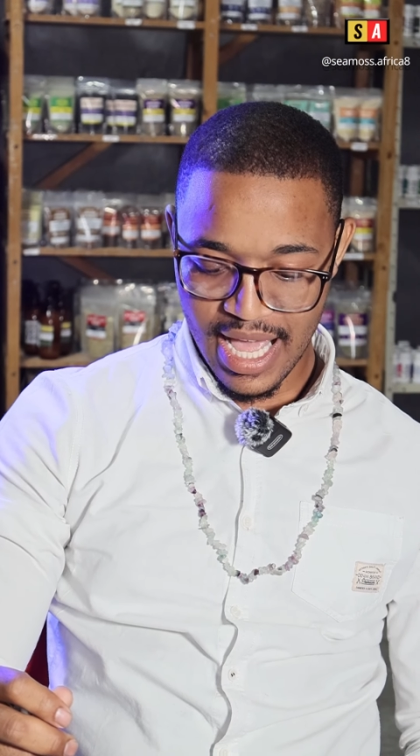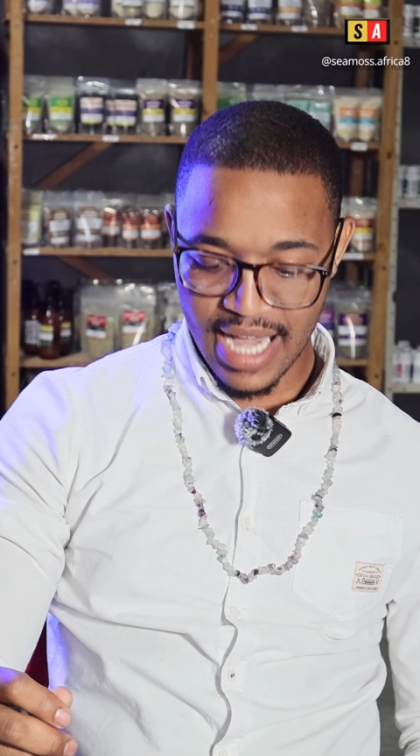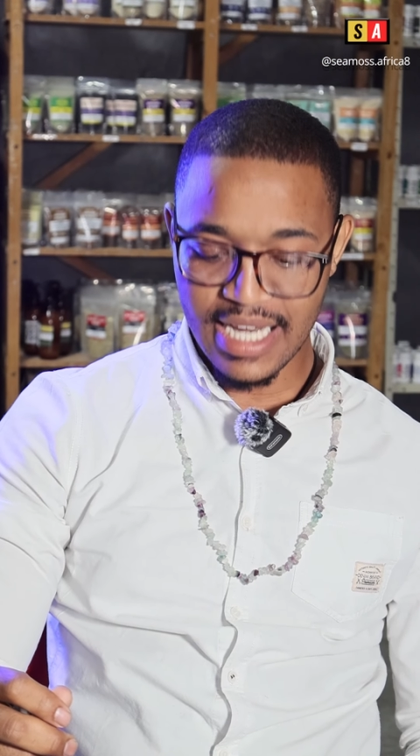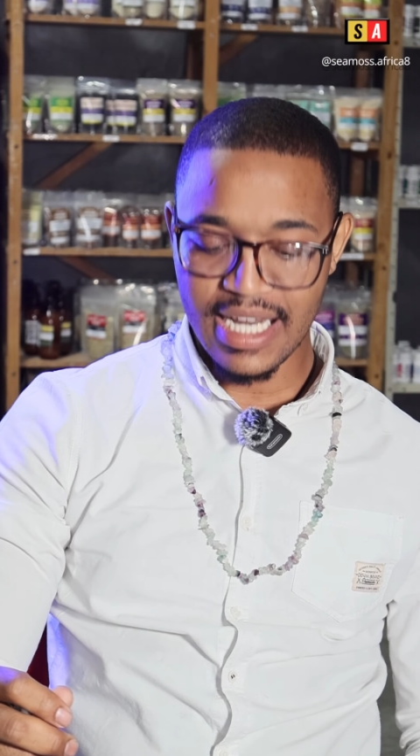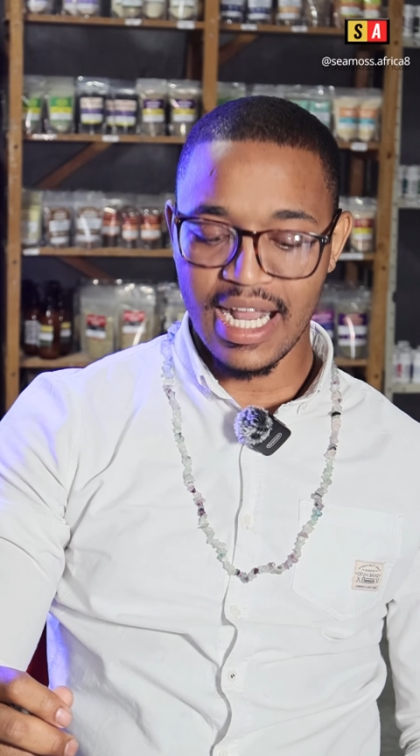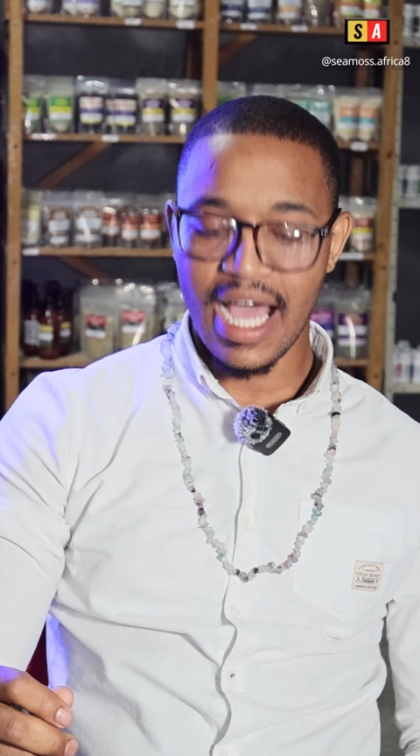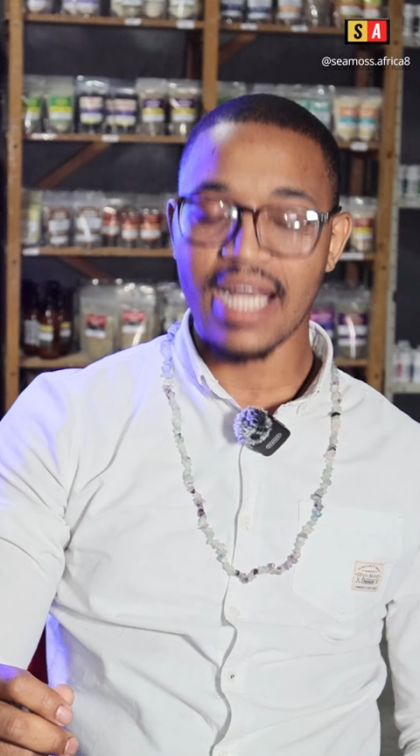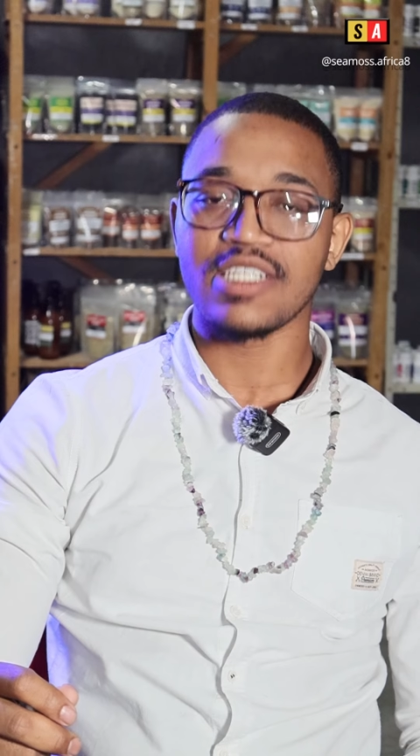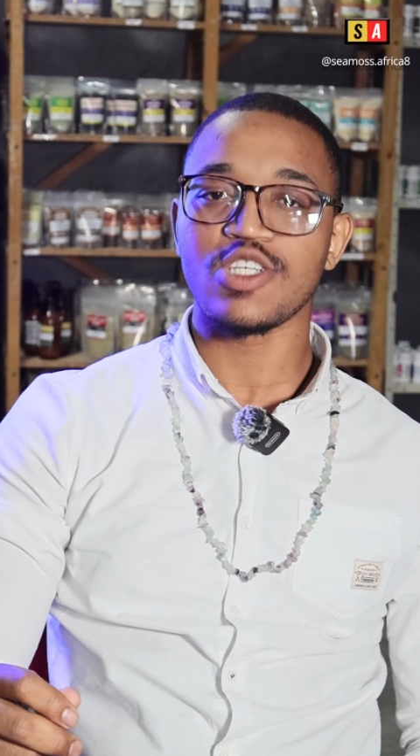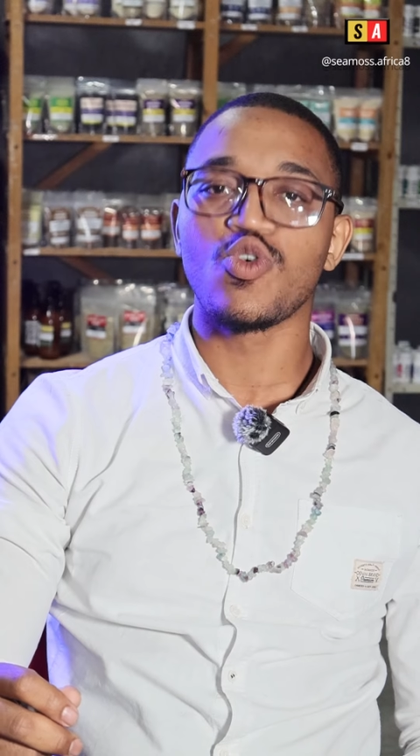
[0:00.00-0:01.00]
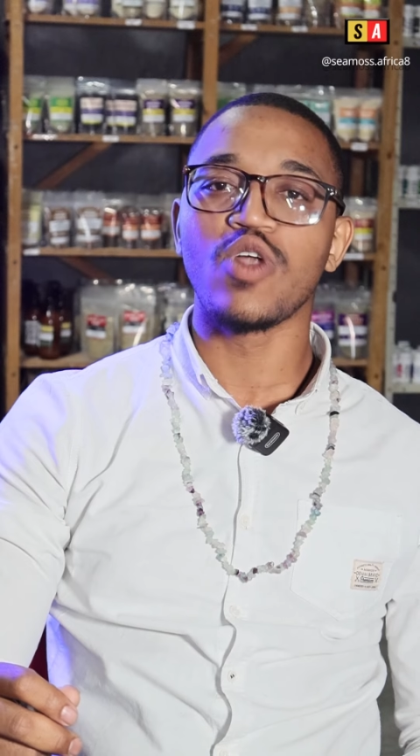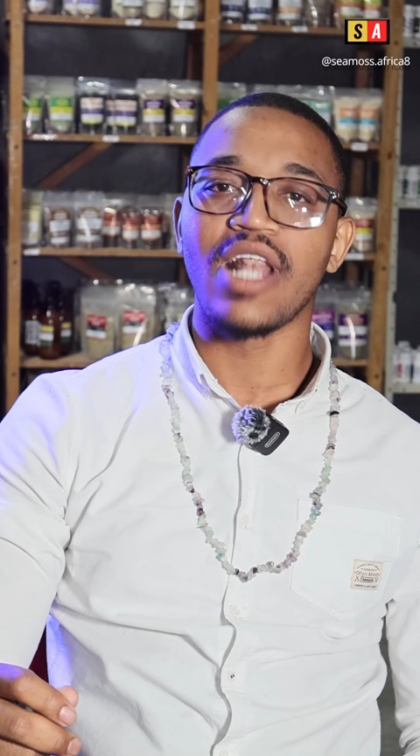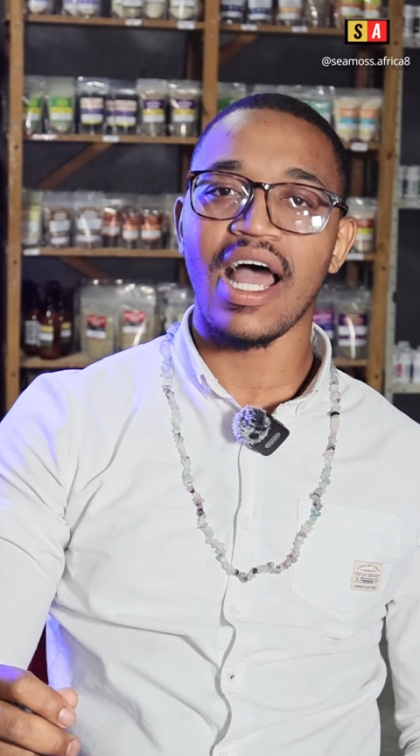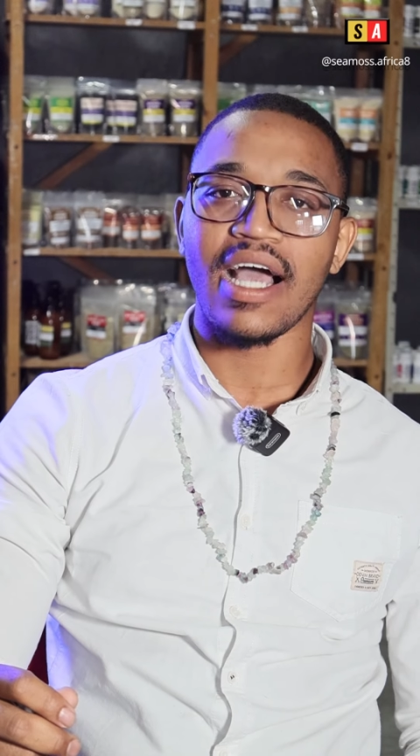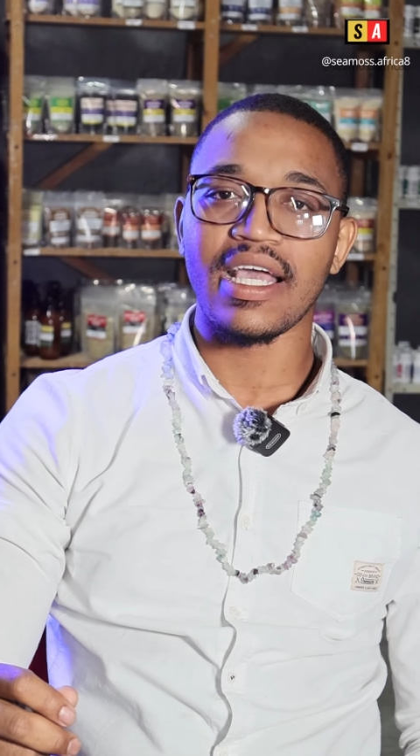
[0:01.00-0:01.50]
and it encourages
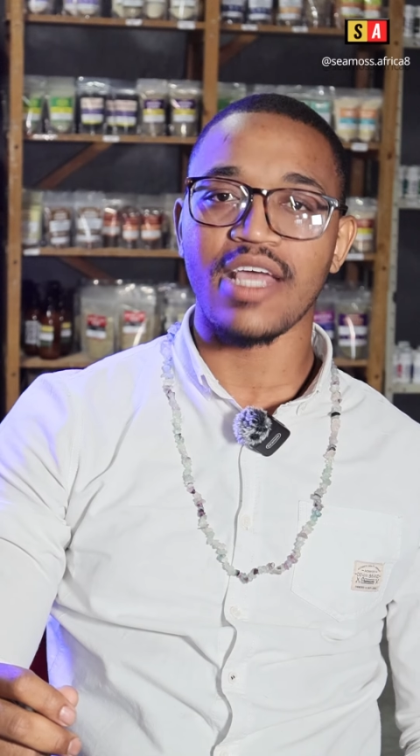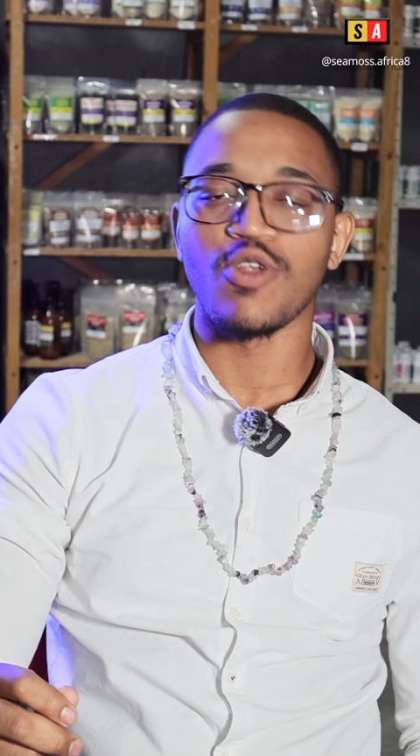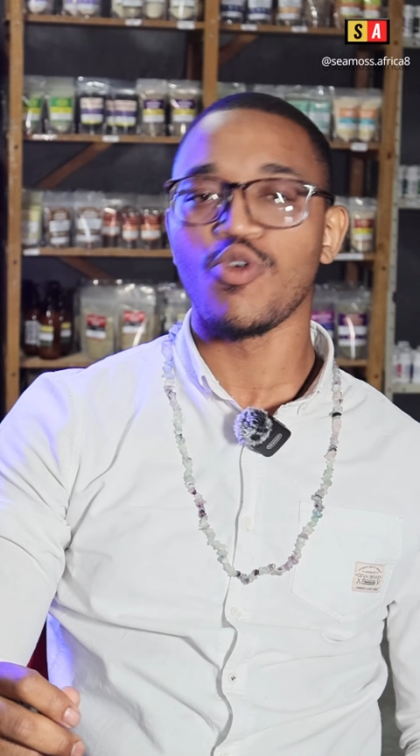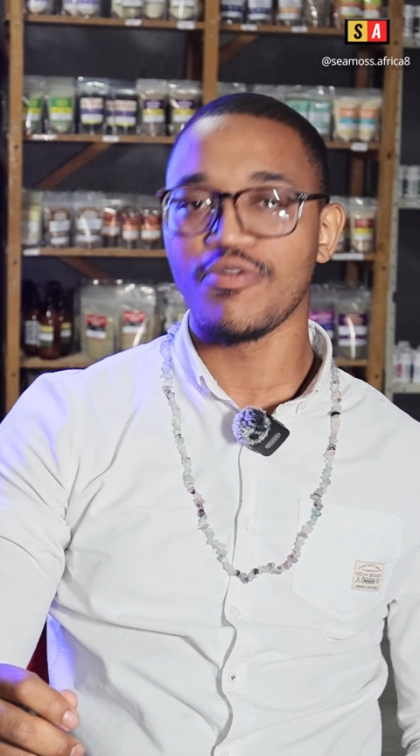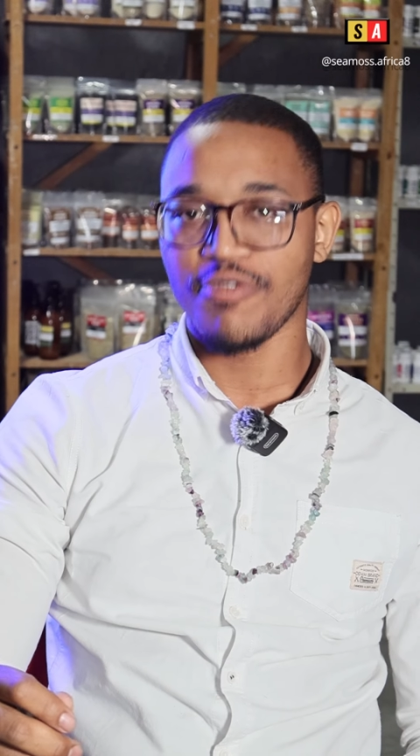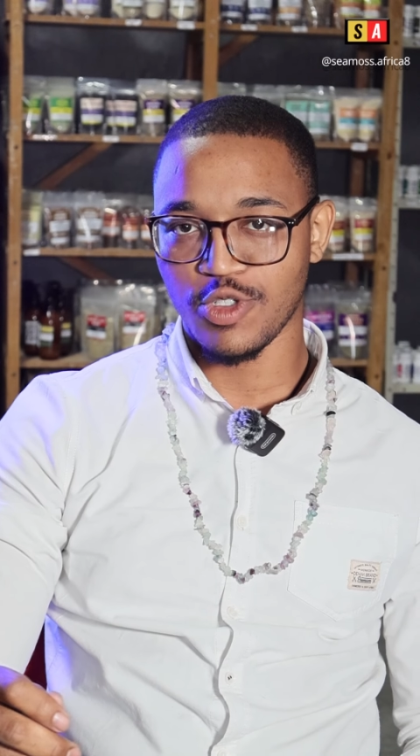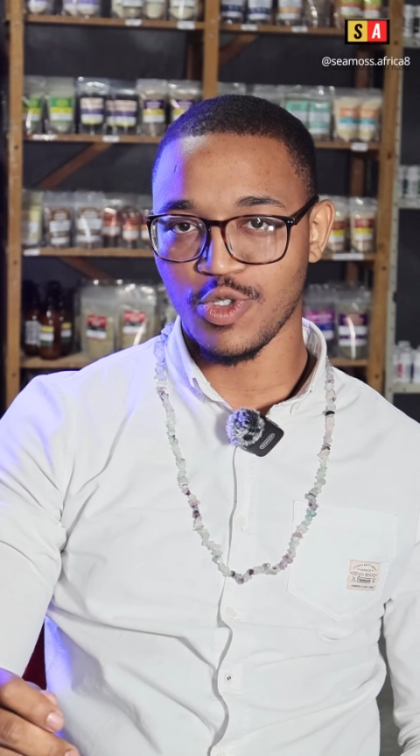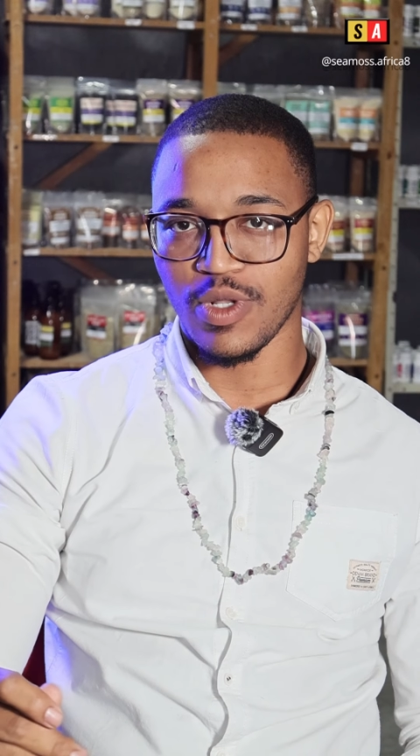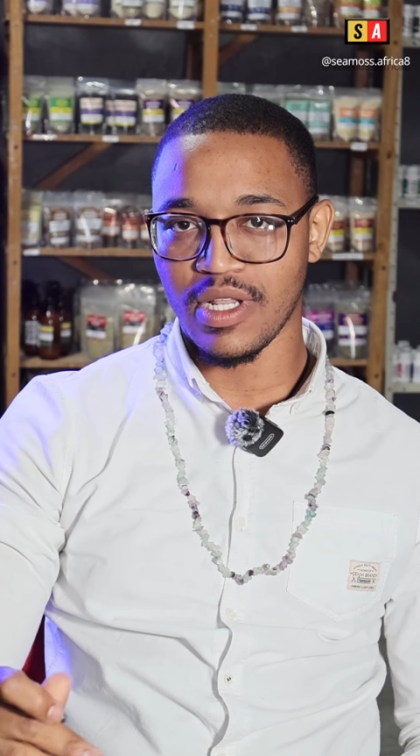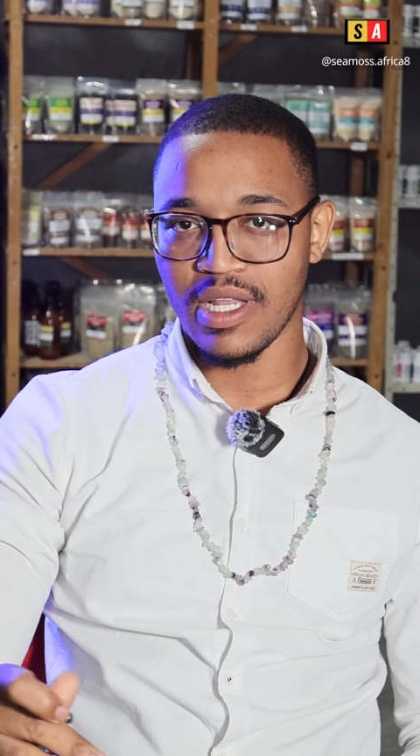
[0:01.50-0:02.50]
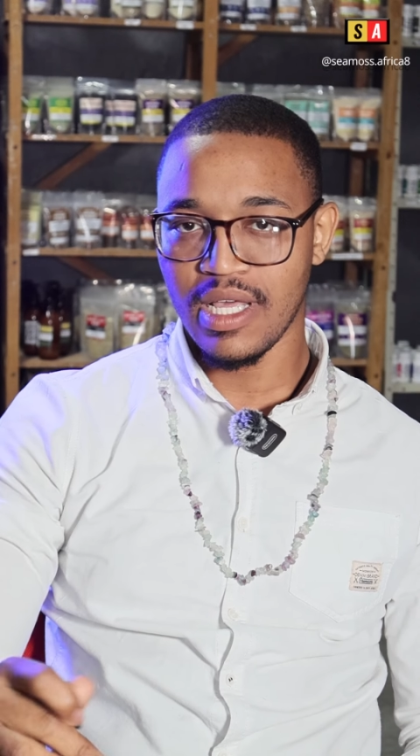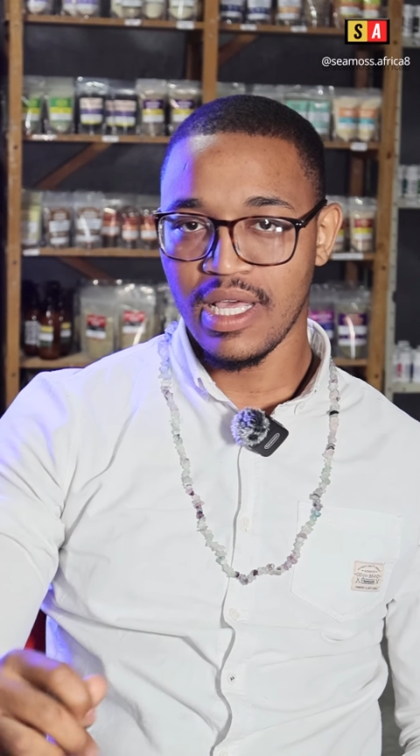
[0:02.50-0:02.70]
good luck and good fortune.